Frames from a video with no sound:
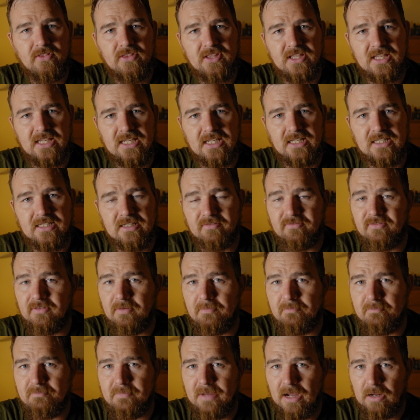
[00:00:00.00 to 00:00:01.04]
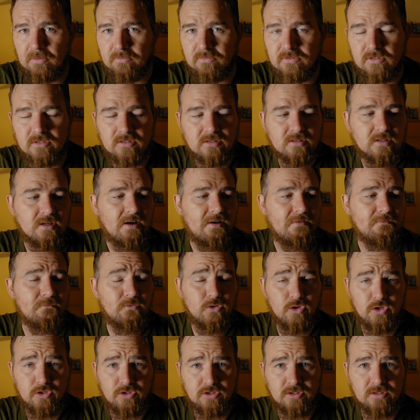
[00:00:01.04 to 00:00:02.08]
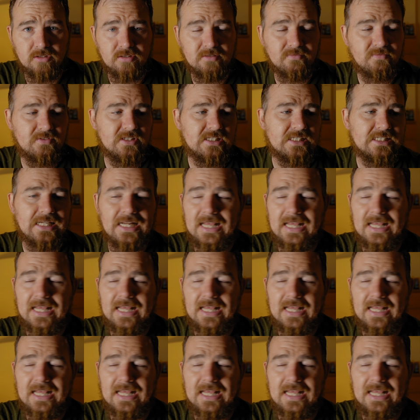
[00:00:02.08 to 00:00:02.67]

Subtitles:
the different mounts versions of this